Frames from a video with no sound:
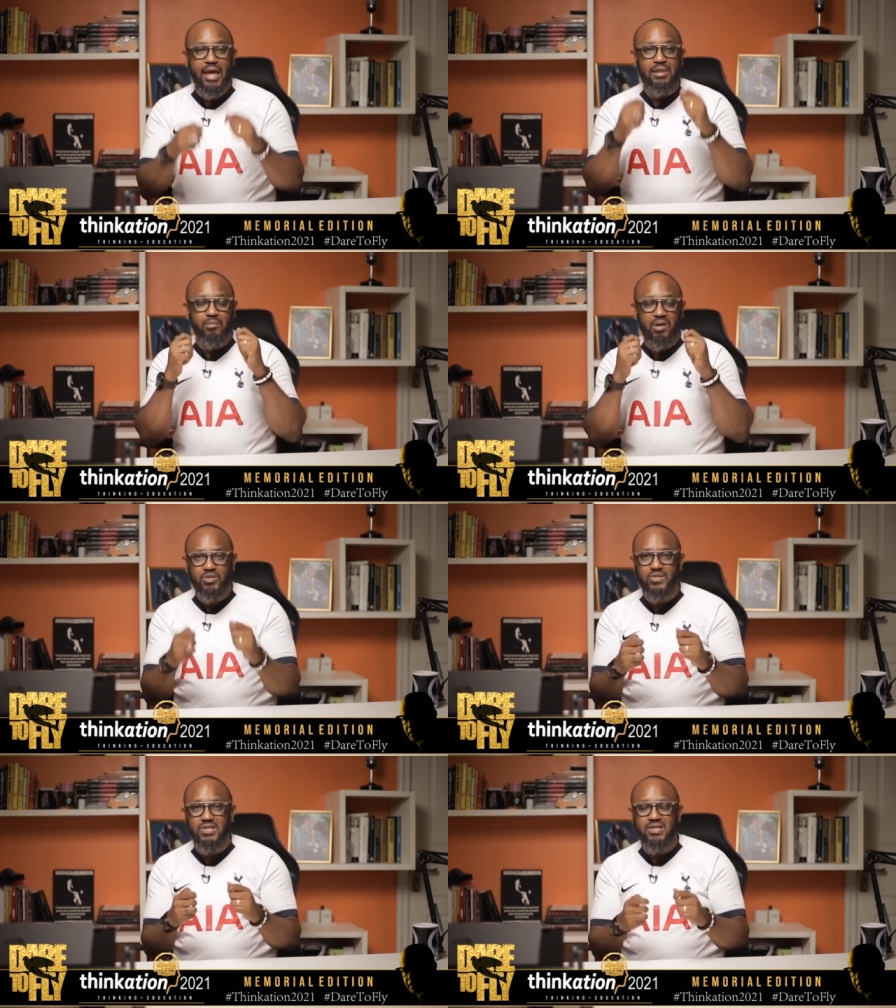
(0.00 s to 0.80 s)
And the
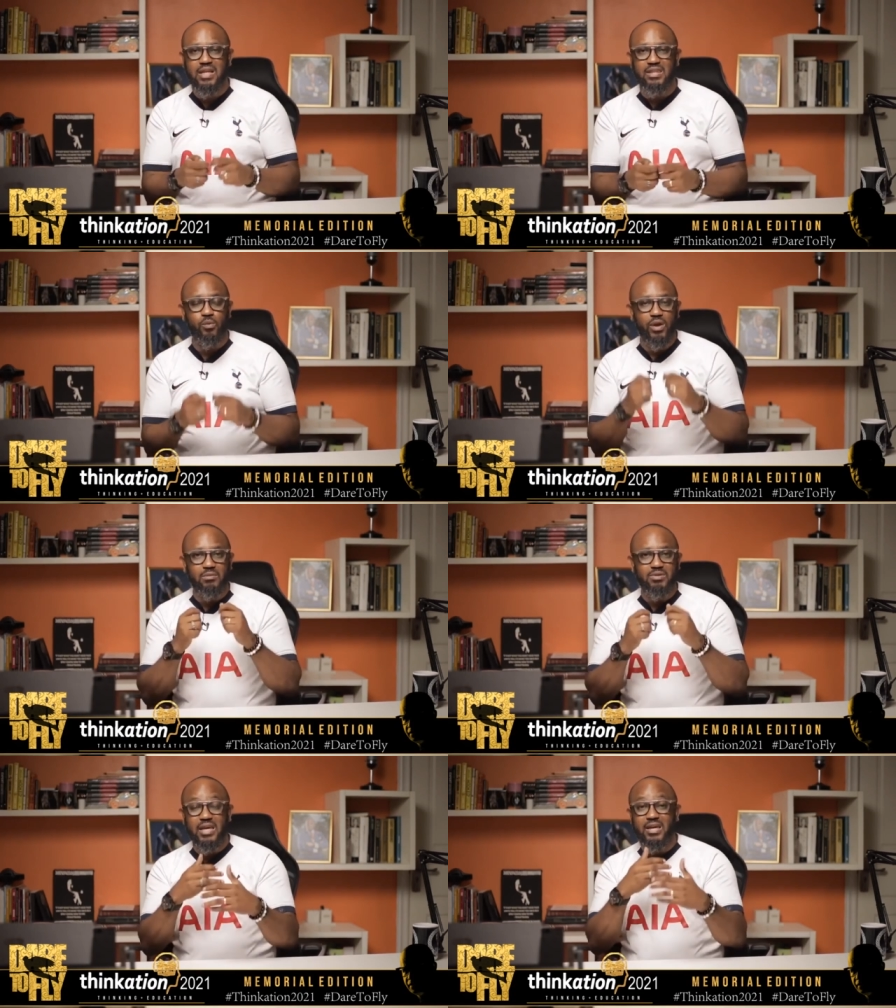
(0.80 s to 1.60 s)
Bible says that they were
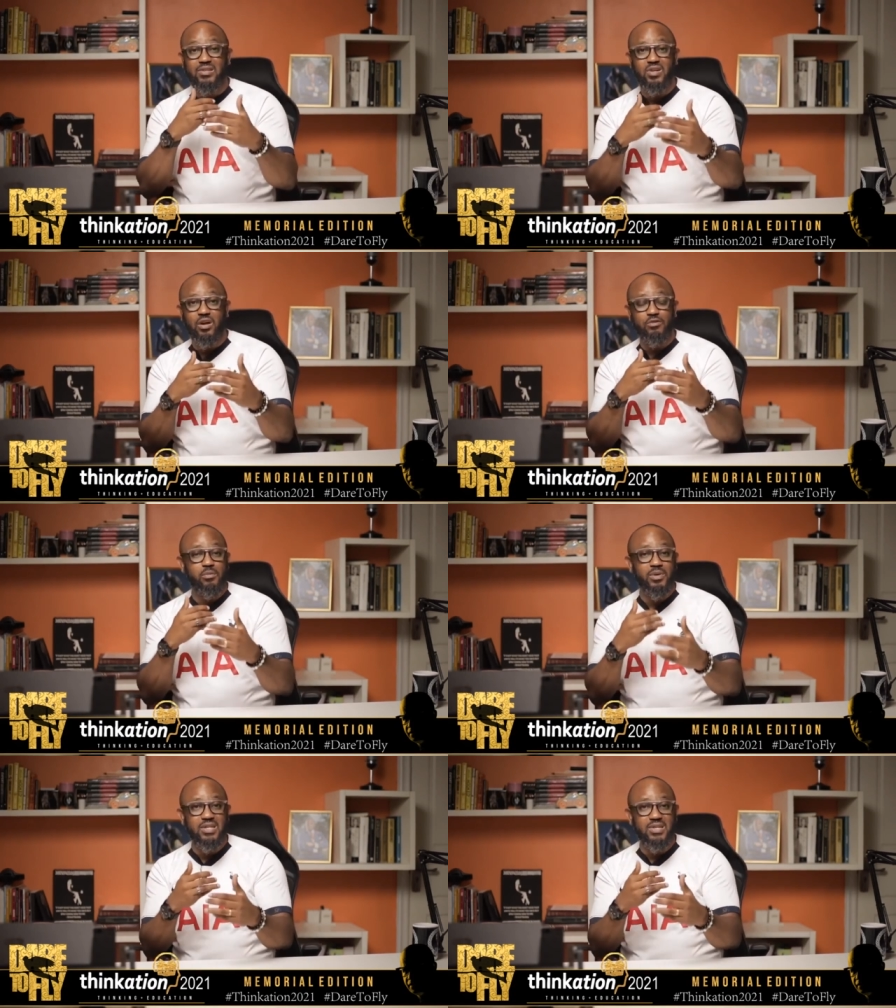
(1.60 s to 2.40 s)
able to hit a target
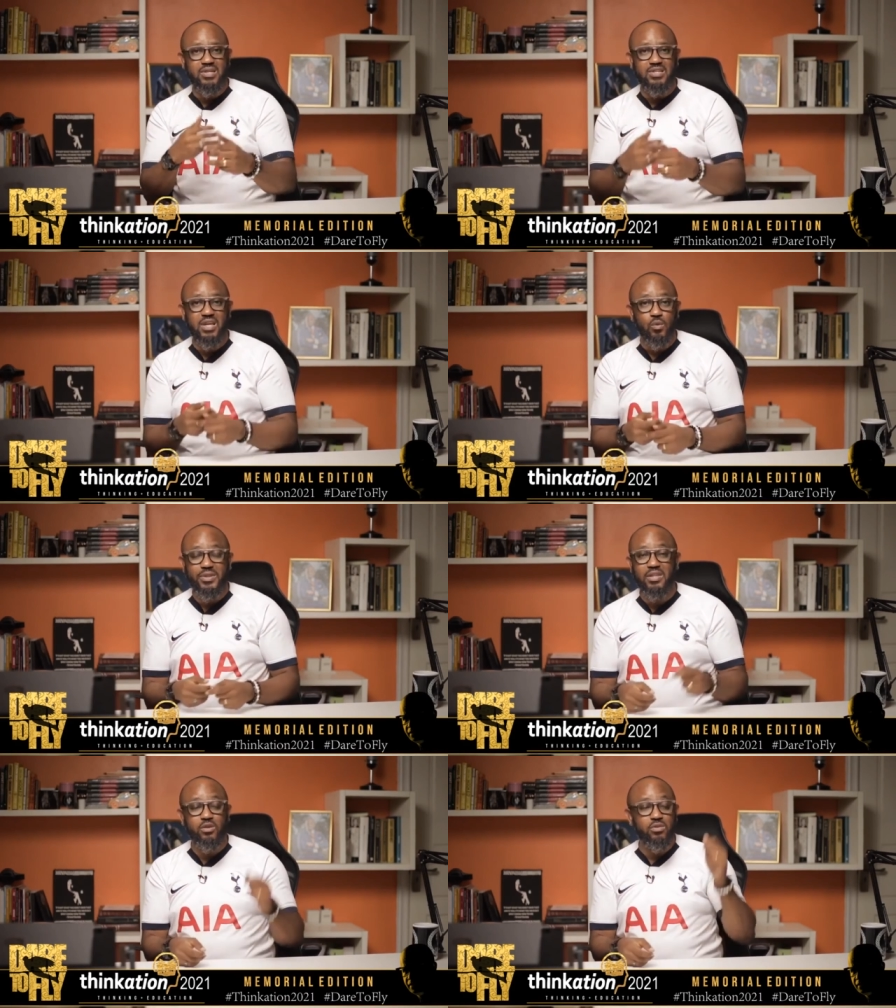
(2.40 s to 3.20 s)
from a distance
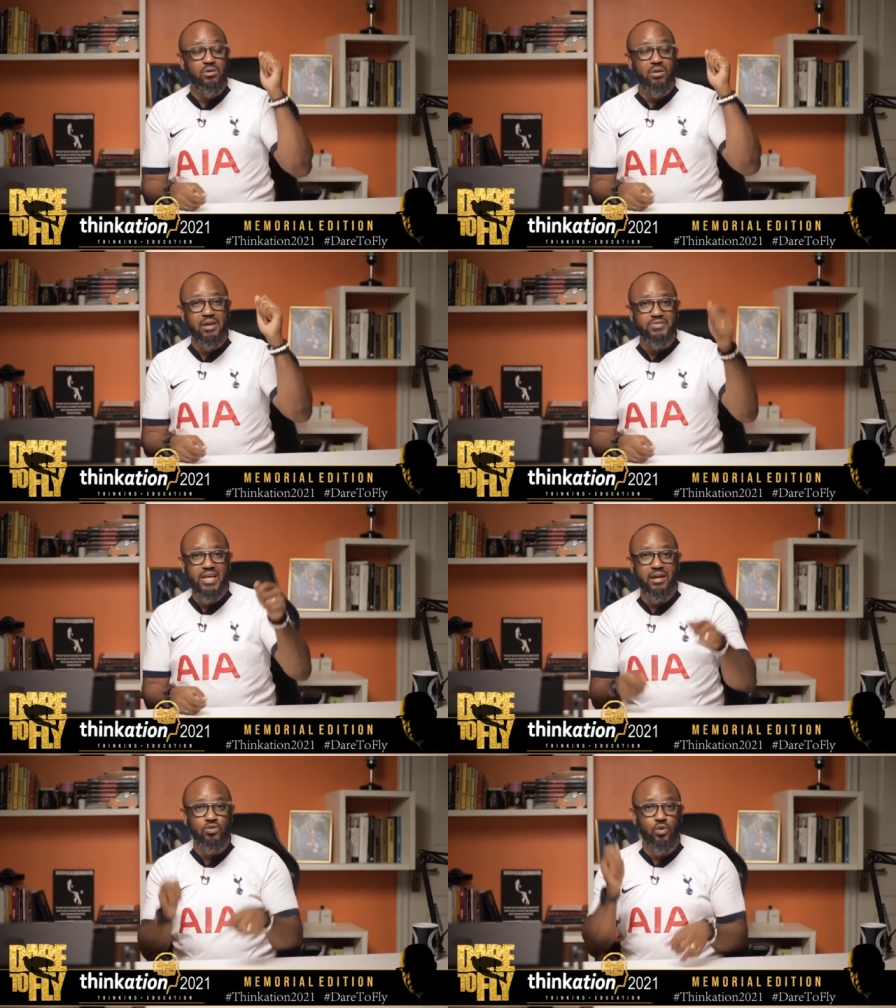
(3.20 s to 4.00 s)
with either their left
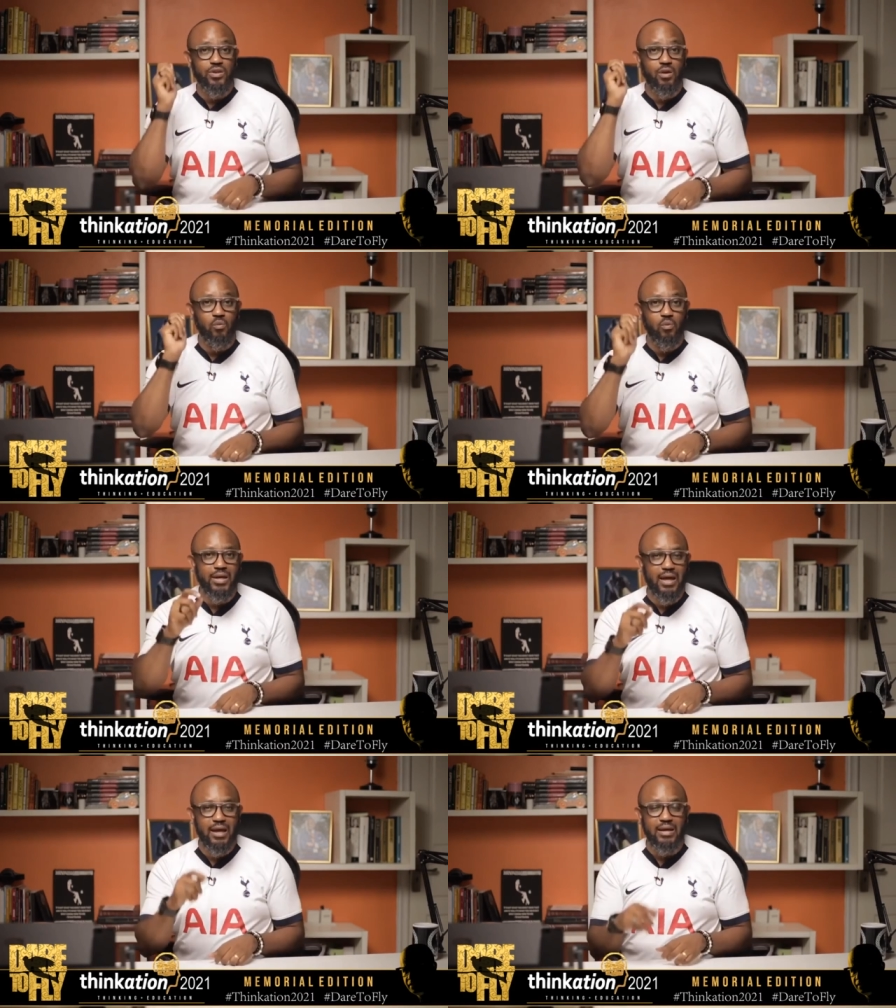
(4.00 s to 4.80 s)
hand or their
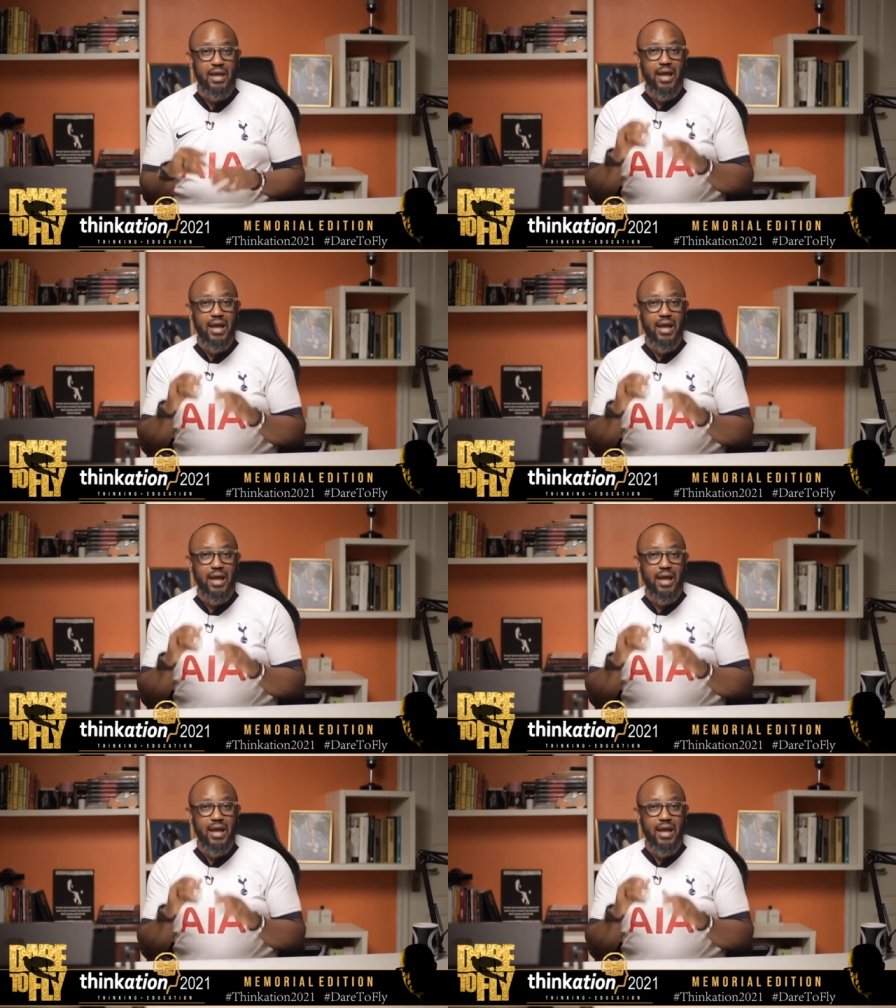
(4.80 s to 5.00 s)
right hand.